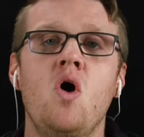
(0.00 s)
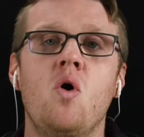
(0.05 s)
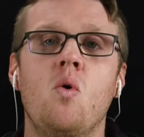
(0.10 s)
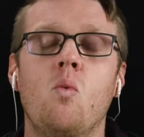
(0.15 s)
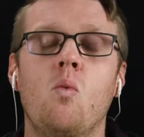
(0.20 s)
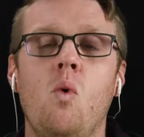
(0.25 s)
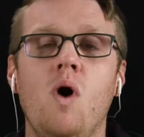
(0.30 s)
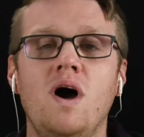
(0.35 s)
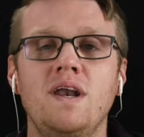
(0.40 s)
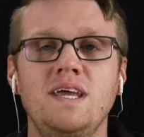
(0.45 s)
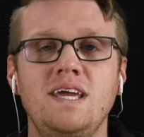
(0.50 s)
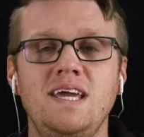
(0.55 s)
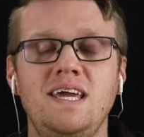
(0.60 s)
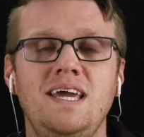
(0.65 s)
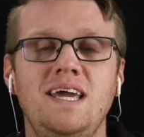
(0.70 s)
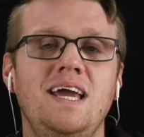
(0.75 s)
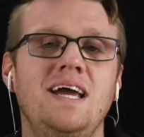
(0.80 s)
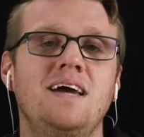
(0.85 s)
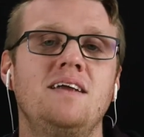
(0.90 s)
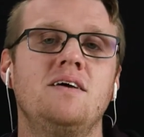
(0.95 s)
1
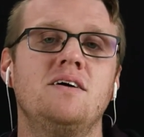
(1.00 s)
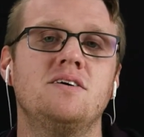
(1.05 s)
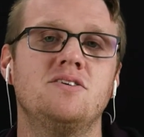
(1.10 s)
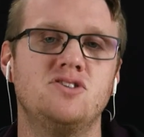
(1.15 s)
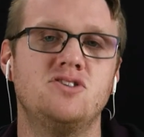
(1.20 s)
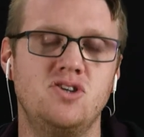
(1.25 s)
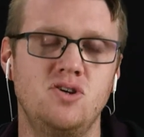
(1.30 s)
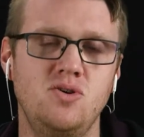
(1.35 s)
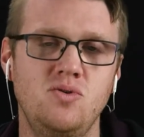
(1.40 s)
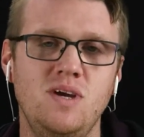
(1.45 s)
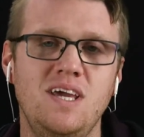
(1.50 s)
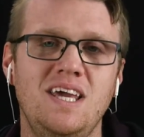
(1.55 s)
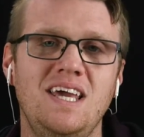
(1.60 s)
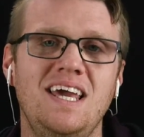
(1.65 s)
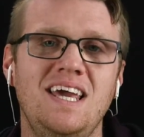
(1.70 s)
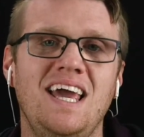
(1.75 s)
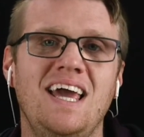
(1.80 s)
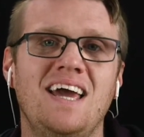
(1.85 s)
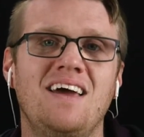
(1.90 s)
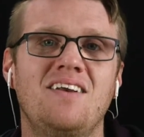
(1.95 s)
E and a, 2 E
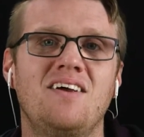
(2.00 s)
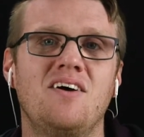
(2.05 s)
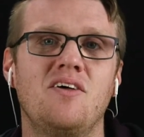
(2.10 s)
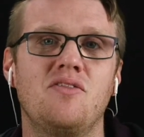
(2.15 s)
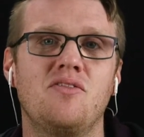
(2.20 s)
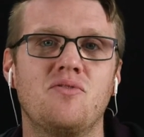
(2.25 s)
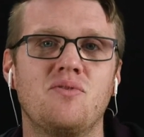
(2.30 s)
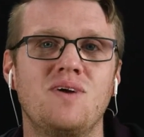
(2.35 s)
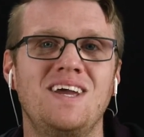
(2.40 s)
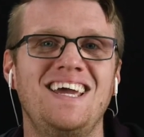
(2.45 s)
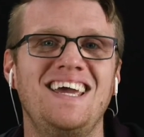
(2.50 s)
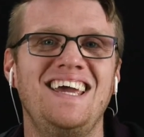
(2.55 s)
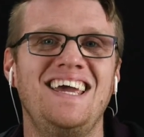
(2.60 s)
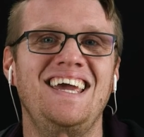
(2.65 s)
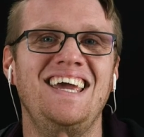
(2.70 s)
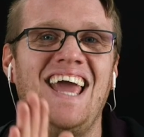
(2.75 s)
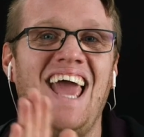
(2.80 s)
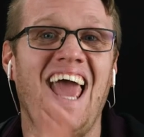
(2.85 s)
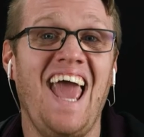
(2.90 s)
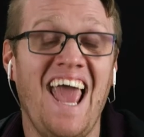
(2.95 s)
and a, 3
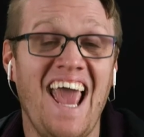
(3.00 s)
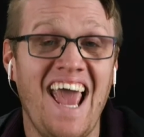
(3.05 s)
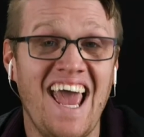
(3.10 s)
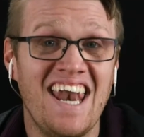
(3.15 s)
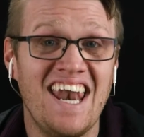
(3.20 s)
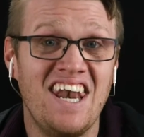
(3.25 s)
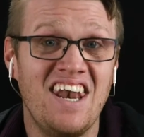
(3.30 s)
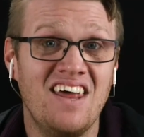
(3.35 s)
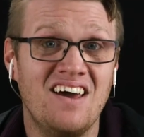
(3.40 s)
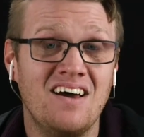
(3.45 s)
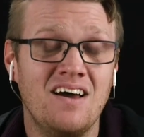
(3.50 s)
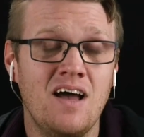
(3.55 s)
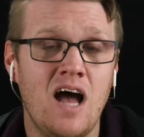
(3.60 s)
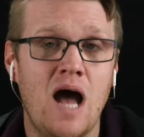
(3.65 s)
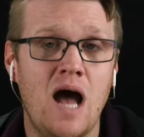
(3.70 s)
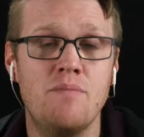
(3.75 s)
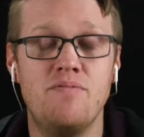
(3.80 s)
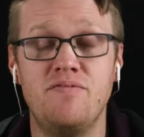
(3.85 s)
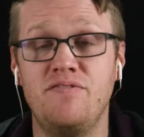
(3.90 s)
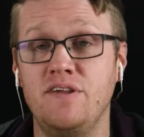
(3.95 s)
E and a.
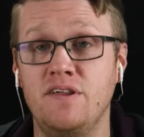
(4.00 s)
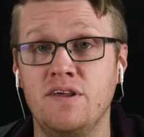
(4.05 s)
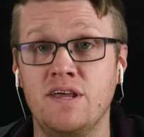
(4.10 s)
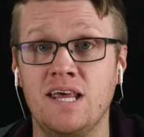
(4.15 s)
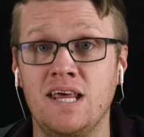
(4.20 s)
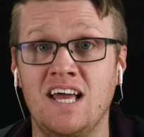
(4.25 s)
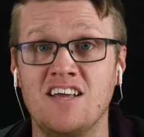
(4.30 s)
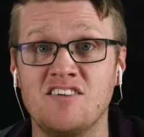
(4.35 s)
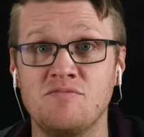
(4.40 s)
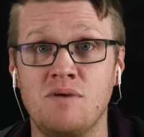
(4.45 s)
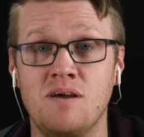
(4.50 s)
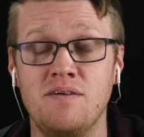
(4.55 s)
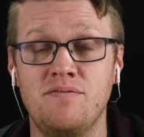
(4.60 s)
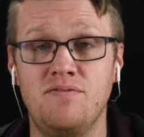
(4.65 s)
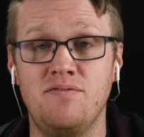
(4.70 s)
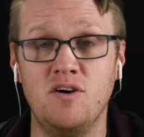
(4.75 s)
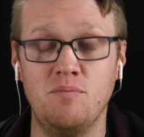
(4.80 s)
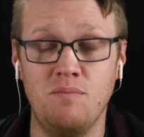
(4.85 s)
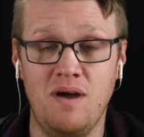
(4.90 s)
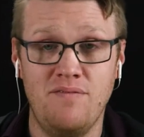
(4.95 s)
I'm feeling it against my
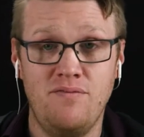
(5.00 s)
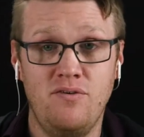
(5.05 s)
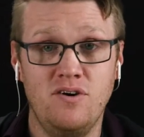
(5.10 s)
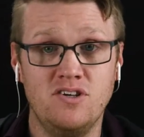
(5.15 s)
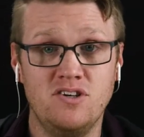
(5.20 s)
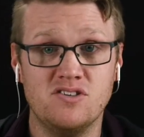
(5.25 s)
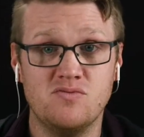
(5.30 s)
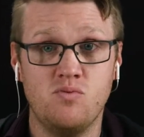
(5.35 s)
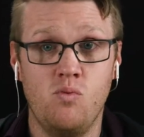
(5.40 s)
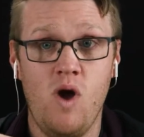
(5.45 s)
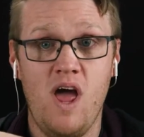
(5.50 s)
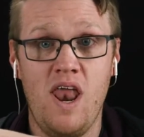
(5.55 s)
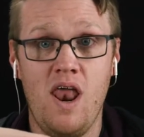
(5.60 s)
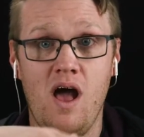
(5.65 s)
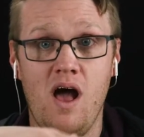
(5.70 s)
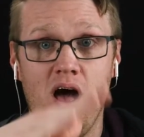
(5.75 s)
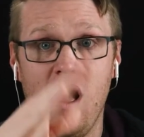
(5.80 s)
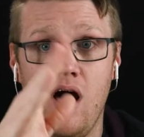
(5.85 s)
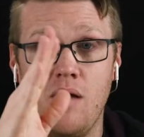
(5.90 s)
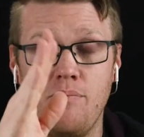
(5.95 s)
foot. My foot just went
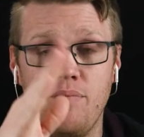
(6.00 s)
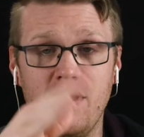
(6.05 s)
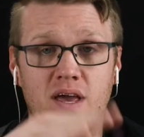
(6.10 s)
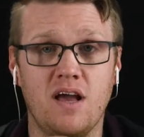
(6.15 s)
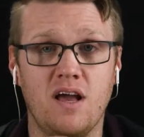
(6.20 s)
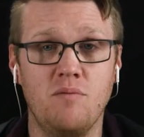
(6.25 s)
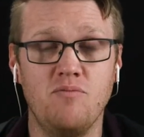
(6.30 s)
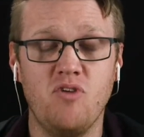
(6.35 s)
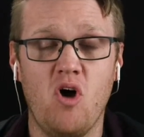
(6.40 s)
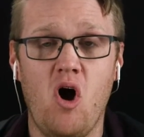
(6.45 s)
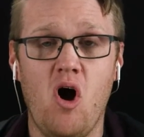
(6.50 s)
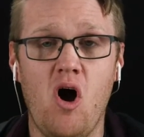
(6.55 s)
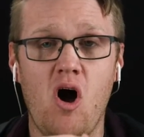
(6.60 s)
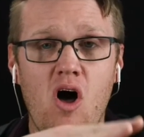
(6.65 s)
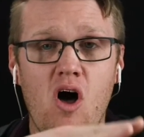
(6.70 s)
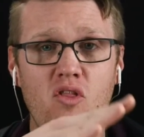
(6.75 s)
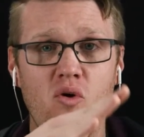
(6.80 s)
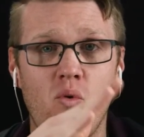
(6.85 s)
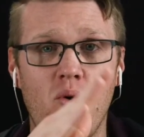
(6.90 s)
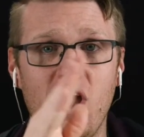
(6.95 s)
up. It comes
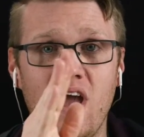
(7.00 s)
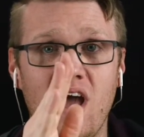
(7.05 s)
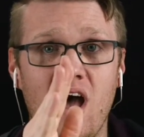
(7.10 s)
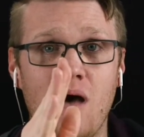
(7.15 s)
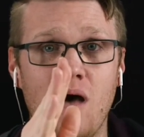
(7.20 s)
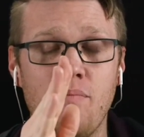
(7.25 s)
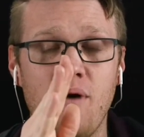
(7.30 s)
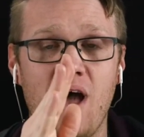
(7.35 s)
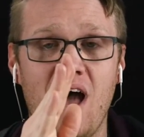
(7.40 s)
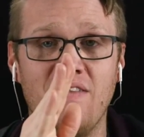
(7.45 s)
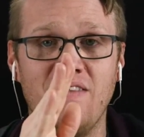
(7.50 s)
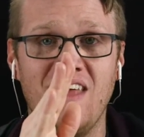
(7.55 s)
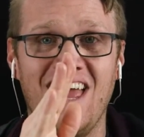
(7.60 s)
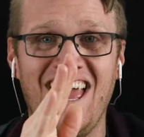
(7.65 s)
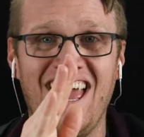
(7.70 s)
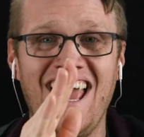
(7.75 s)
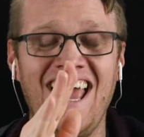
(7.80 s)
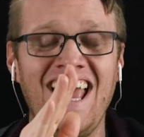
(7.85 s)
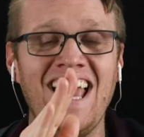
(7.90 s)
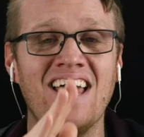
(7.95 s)
all the way up on
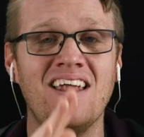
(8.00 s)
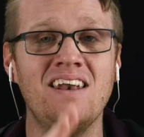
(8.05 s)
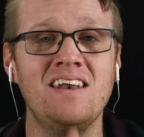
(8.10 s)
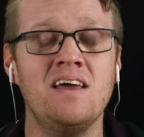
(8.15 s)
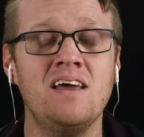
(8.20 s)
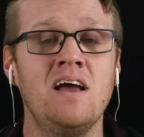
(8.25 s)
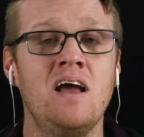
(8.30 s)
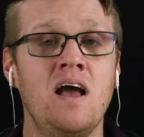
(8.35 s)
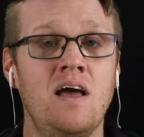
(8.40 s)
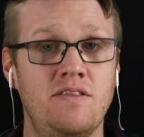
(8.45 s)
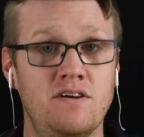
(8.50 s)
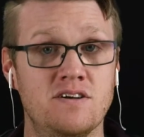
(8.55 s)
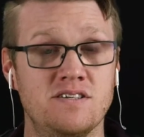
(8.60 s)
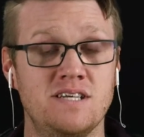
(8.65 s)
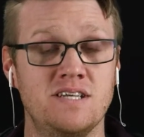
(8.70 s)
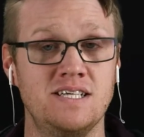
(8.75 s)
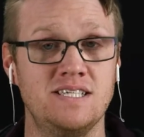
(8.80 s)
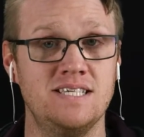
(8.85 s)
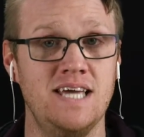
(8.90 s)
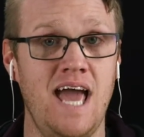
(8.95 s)
the and there's
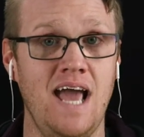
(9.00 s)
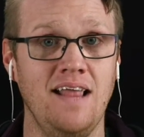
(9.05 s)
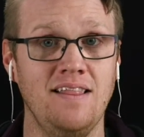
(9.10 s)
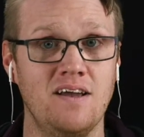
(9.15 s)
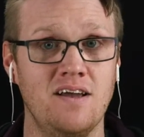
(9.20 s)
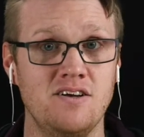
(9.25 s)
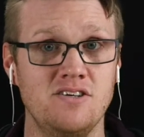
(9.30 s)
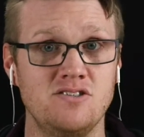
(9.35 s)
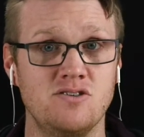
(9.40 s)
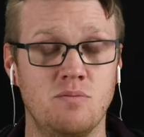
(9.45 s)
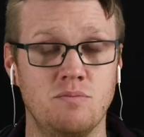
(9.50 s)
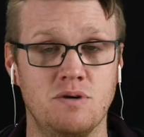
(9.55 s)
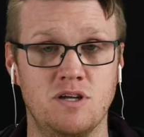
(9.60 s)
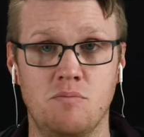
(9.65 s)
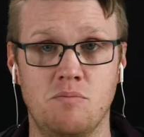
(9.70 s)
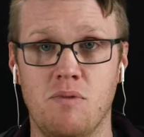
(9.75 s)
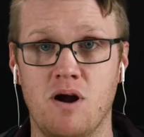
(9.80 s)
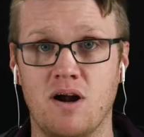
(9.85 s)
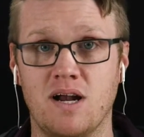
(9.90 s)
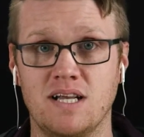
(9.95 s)
an attack there, so I'm going to
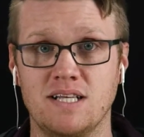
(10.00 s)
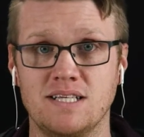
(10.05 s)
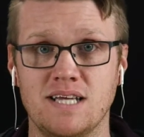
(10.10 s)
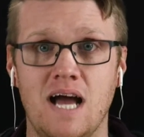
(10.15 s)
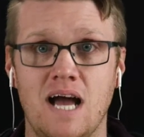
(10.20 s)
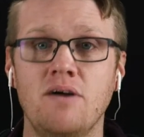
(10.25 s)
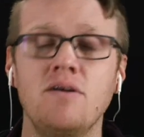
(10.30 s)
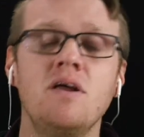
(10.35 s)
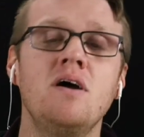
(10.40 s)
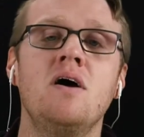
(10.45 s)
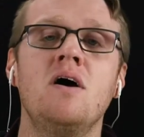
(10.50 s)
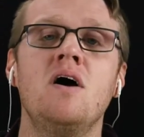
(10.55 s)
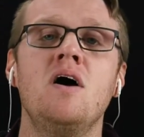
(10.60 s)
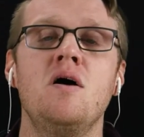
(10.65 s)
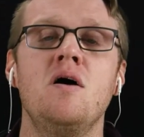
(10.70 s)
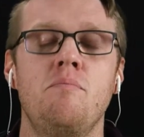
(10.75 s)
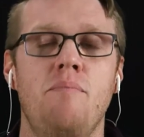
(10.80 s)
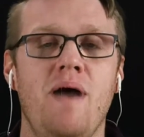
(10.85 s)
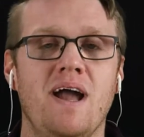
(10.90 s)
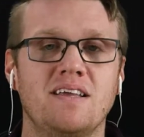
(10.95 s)
mark it down.
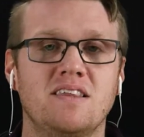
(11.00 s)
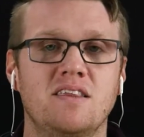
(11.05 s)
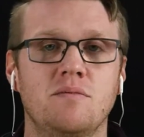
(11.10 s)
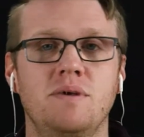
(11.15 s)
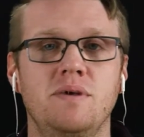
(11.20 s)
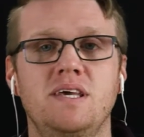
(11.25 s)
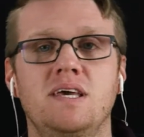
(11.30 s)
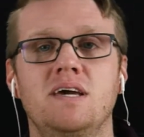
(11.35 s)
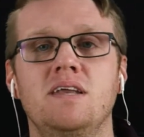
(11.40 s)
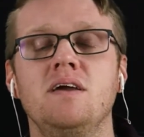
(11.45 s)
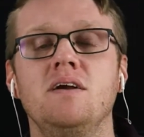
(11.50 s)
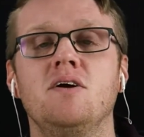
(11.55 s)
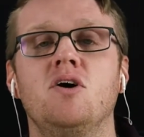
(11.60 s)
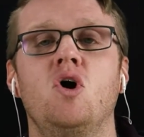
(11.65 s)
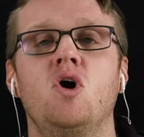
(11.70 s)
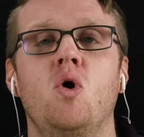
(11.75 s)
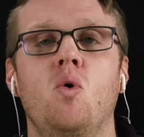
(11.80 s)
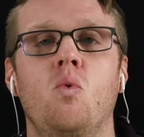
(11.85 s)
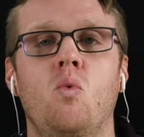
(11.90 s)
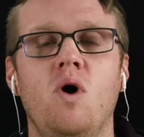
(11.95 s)
Back to the beginning.
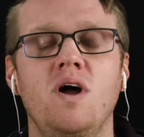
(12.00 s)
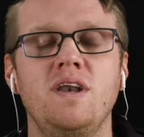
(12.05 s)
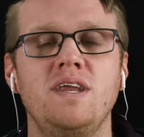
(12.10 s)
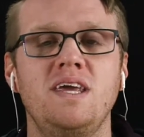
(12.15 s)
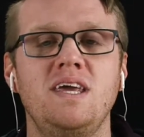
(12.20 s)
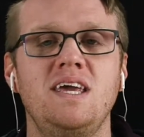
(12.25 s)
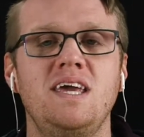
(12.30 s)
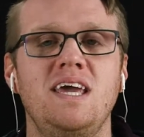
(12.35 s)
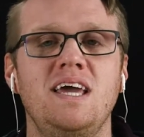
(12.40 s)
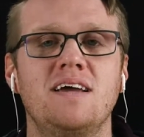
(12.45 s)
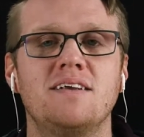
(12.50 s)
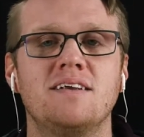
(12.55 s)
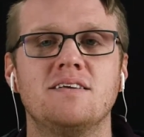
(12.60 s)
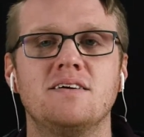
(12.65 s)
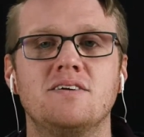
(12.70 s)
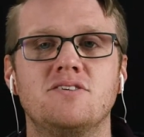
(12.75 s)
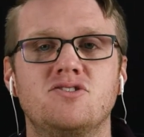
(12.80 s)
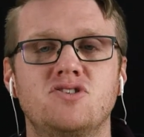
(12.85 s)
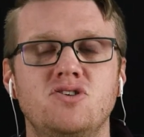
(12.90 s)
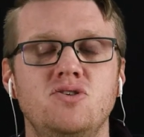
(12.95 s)
1 E and
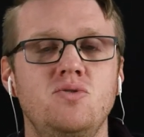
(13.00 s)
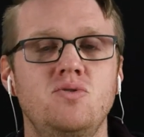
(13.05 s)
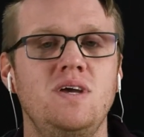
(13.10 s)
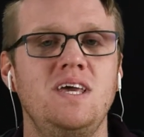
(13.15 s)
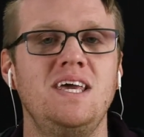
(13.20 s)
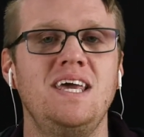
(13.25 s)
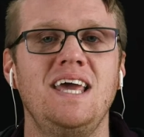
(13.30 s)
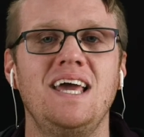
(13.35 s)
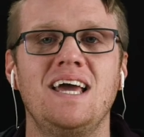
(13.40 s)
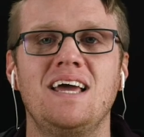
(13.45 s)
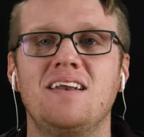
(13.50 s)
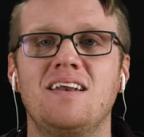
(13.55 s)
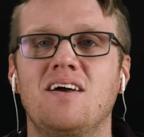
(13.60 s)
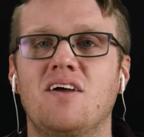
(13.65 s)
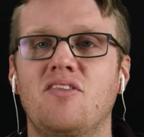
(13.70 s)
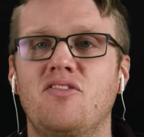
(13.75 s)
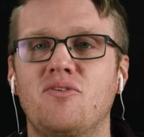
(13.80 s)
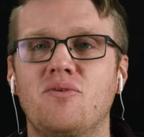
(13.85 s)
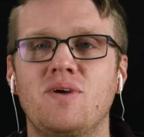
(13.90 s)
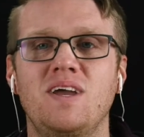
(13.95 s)
a, 2 E and
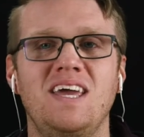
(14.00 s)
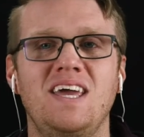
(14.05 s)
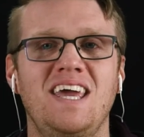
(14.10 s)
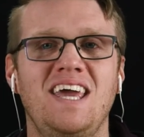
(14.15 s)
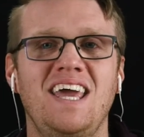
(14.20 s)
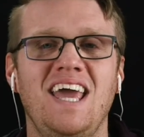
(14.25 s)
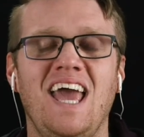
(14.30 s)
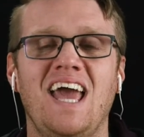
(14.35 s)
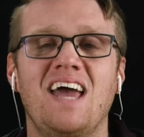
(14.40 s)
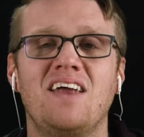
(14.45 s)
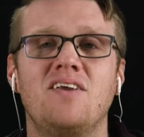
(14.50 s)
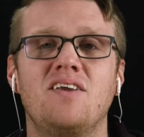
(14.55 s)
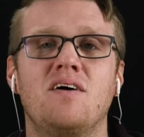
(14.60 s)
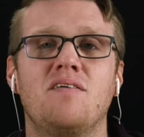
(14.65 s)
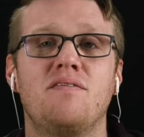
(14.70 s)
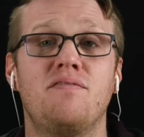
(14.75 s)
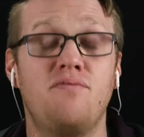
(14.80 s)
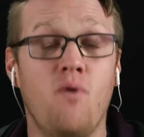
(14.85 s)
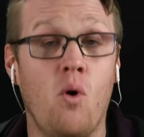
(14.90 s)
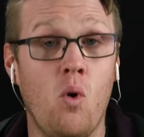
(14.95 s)
a, 3 E and a,
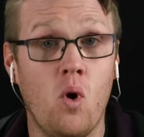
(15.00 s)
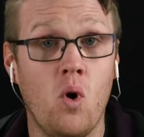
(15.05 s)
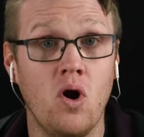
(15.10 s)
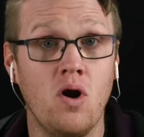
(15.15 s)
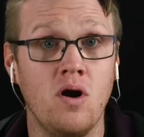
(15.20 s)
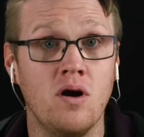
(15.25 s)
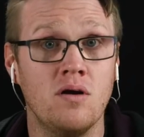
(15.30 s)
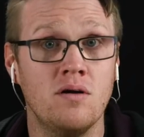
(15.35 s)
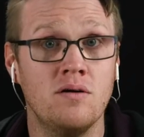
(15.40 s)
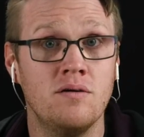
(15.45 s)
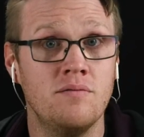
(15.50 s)
4.